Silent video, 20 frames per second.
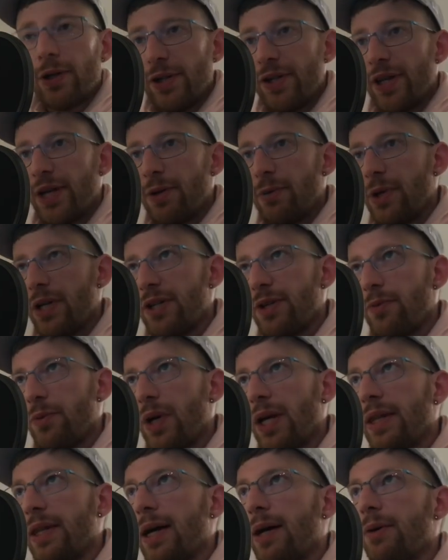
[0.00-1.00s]
generation
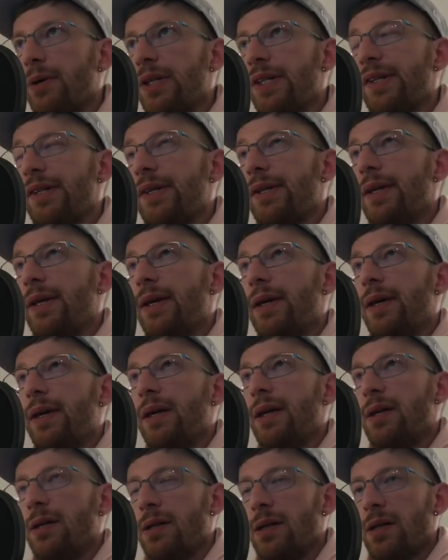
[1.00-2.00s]
right now is
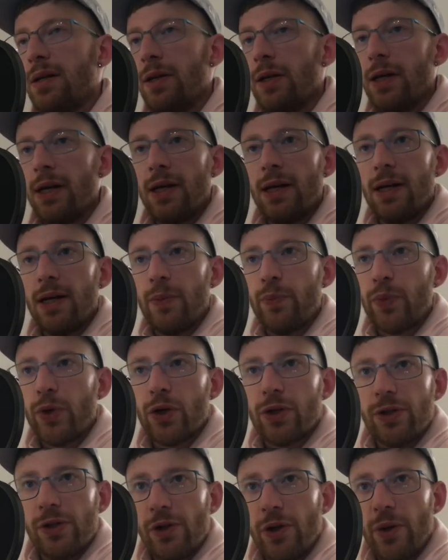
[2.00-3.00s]

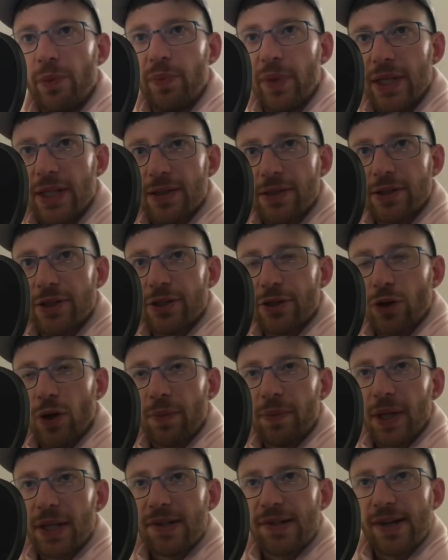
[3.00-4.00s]
pure Europeans. So
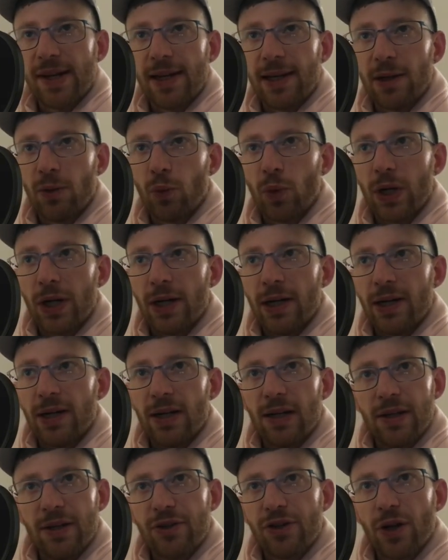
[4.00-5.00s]
I'm not saying
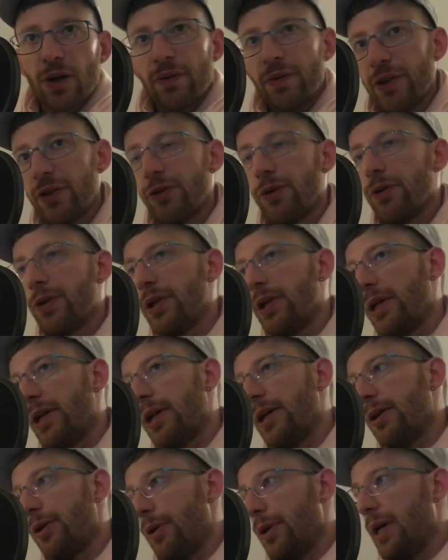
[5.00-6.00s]
we're the Soviet Union
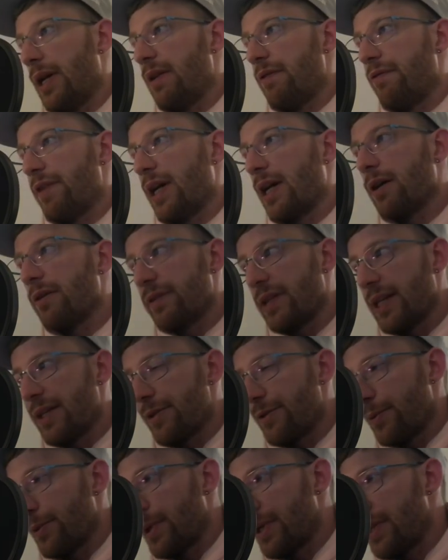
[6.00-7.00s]
here or anything of that
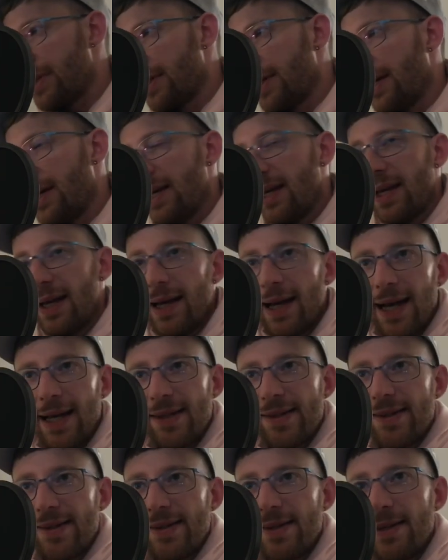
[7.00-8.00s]
sort. I
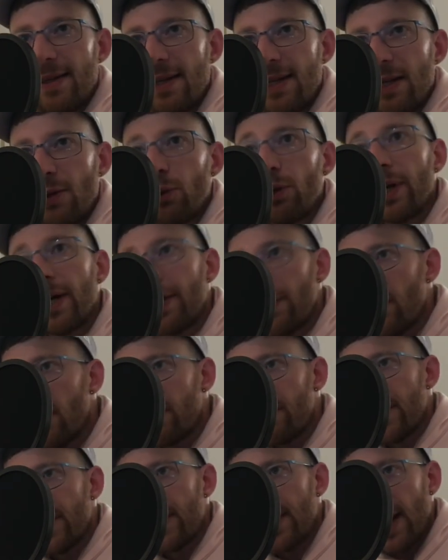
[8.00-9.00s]
see a new layer of
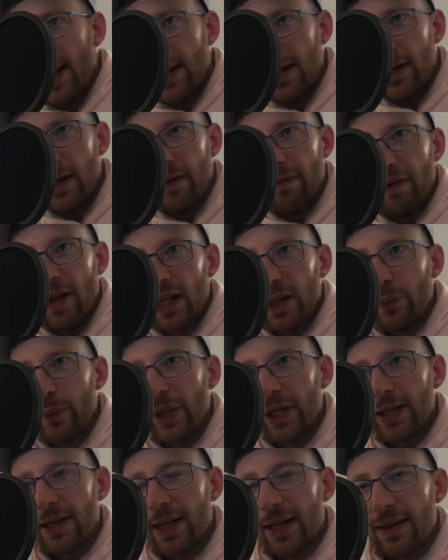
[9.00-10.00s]
society
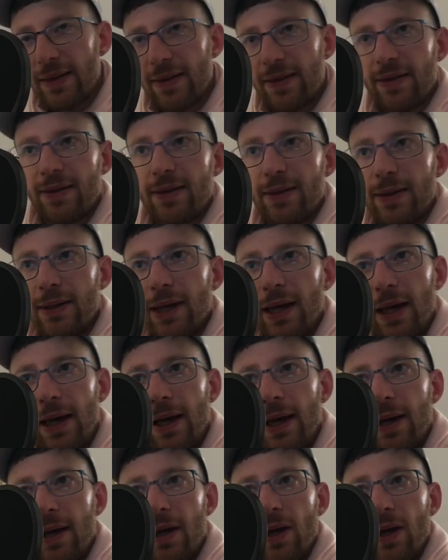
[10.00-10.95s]
developing that